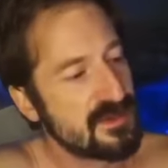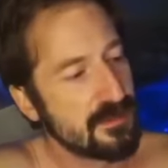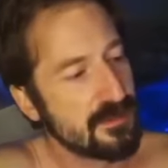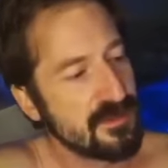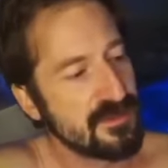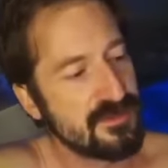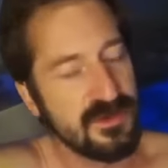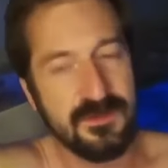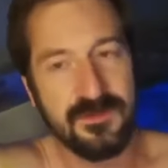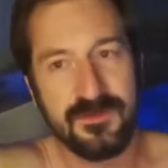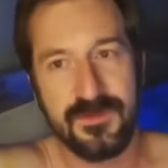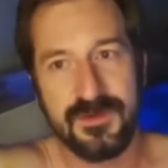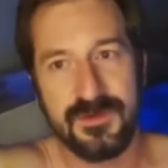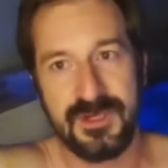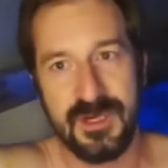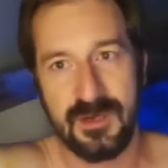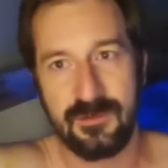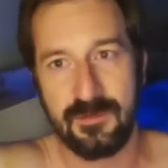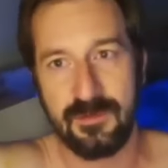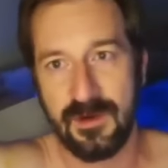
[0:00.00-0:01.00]
sober streams for
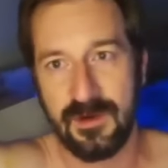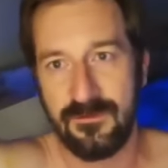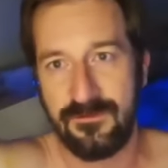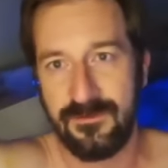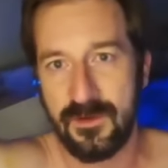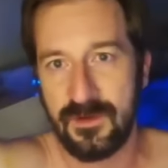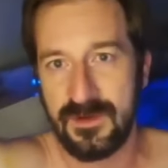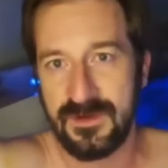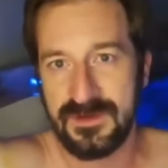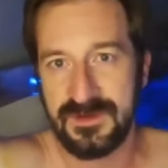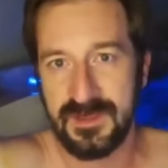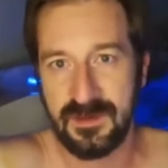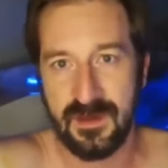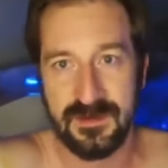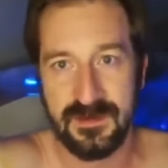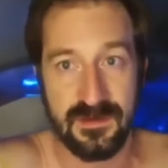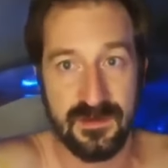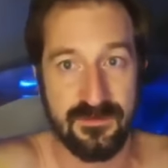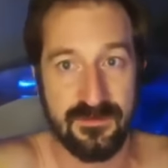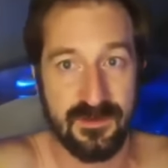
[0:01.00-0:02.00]
January,
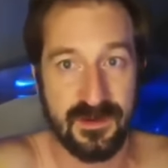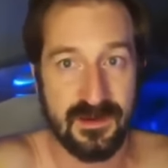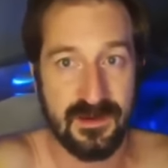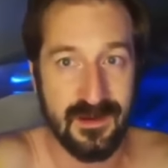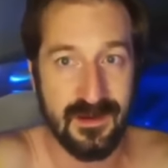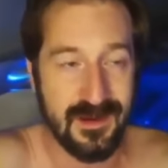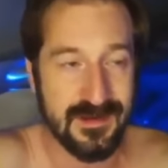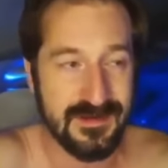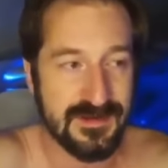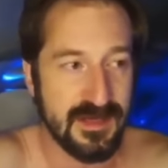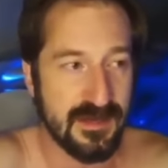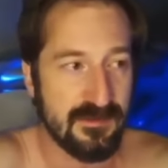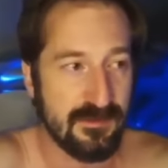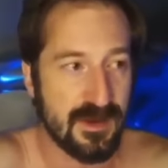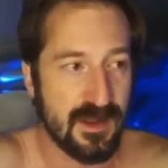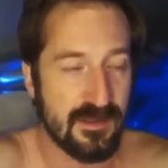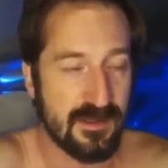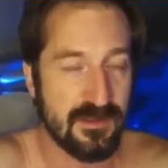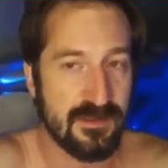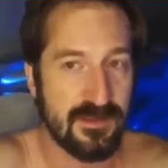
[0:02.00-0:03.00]
focusing on delivering
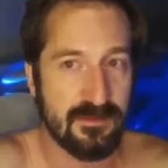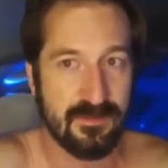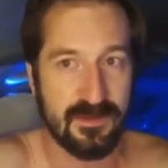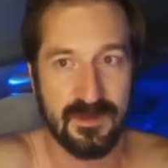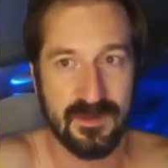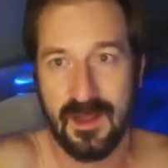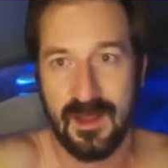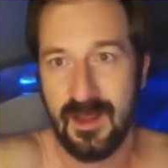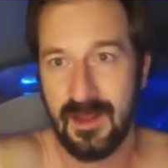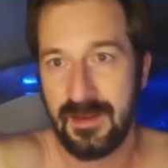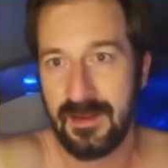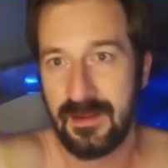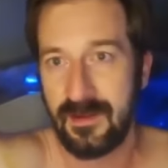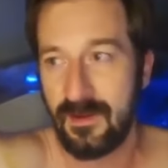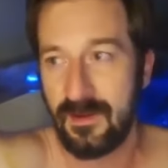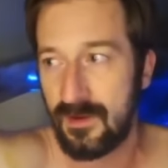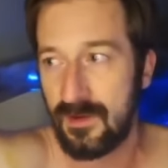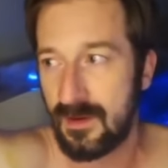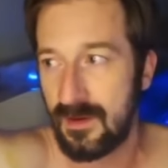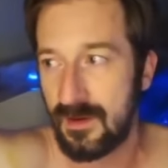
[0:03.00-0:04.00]
content rather than
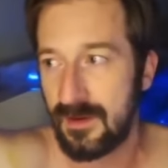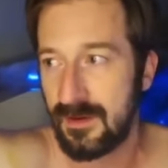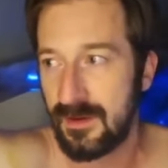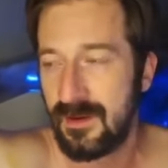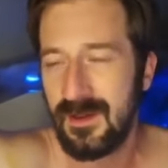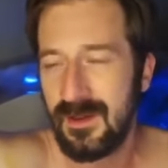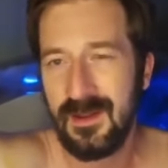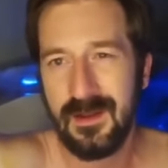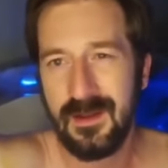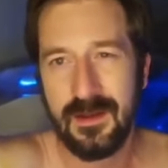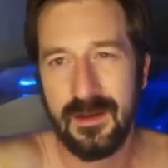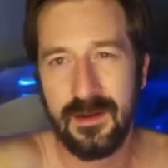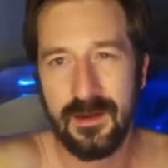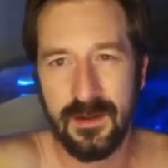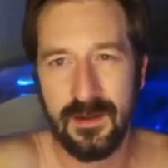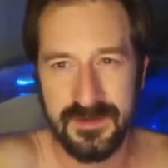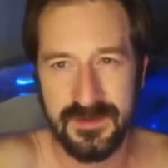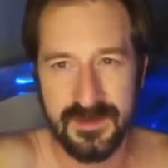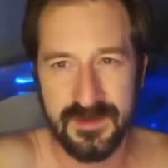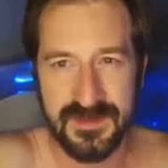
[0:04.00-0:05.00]
relying on
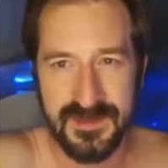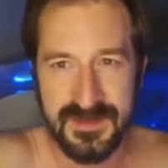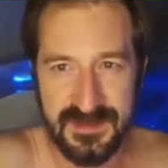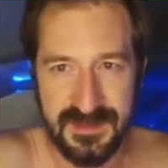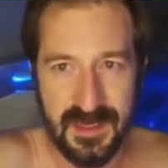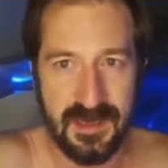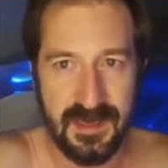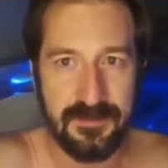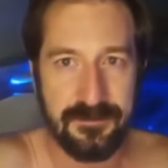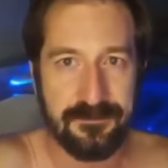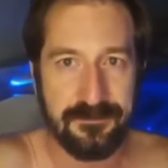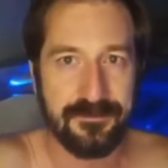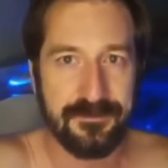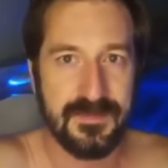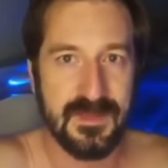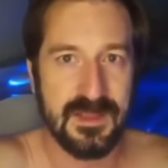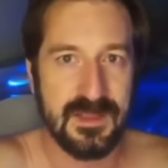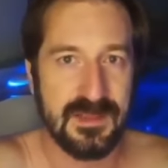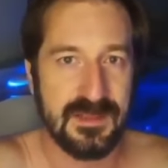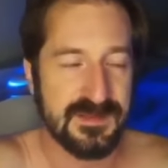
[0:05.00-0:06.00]
an altered state,
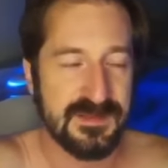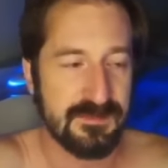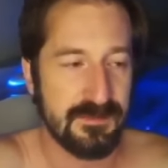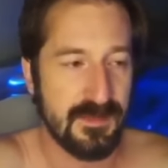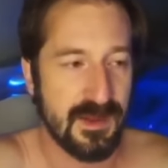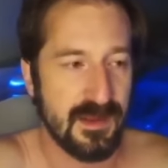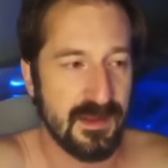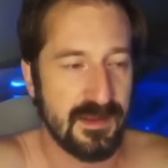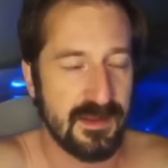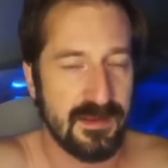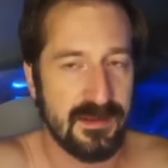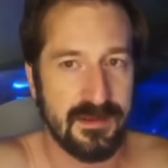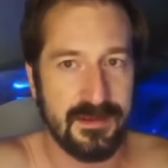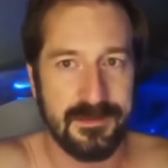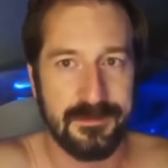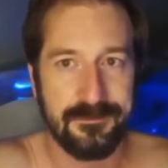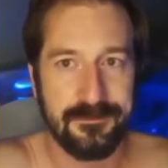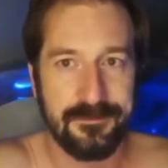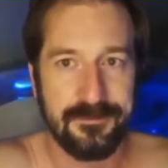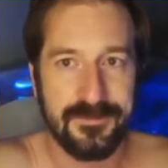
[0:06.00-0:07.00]
is my
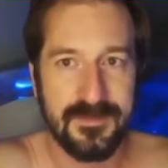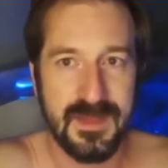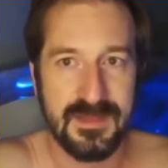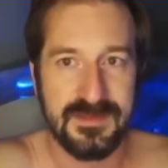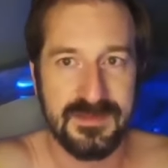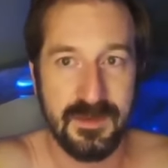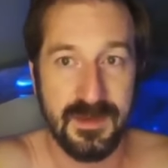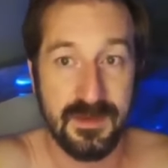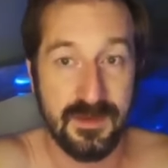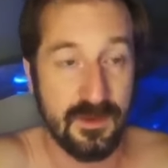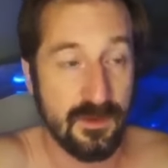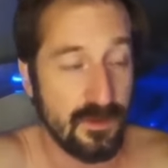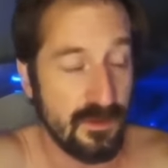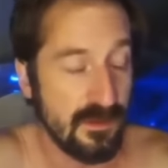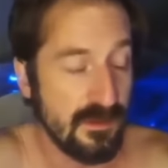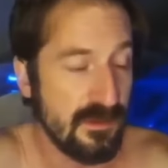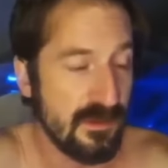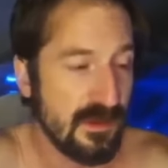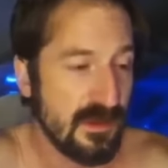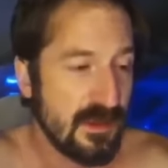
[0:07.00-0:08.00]
uh, that's my
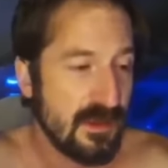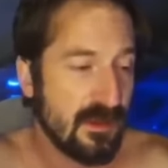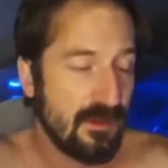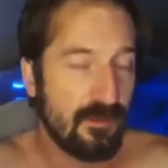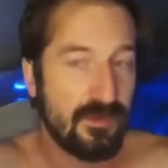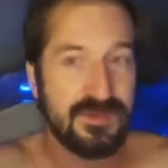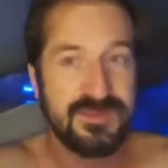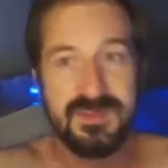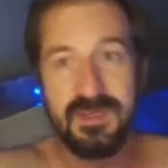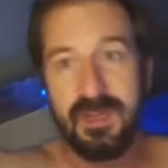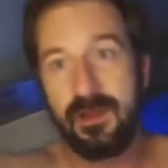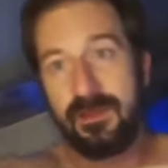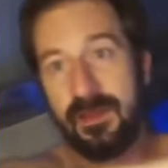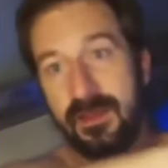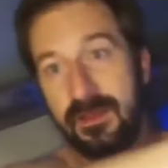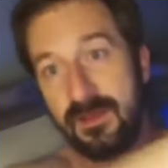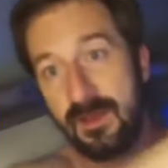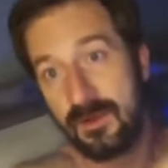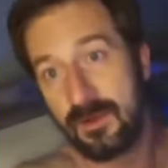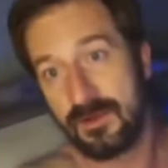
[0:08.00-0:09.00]
goal. We'll see how
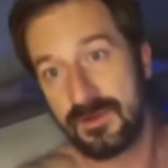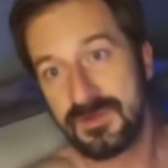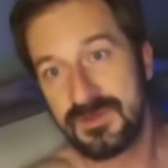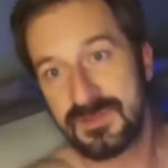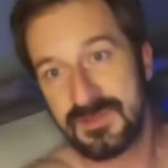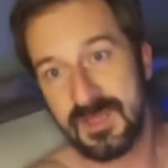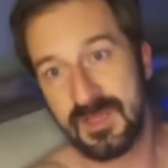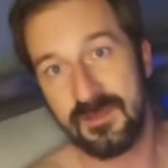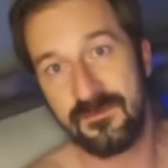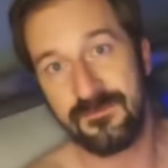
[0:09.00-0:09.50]
that goes.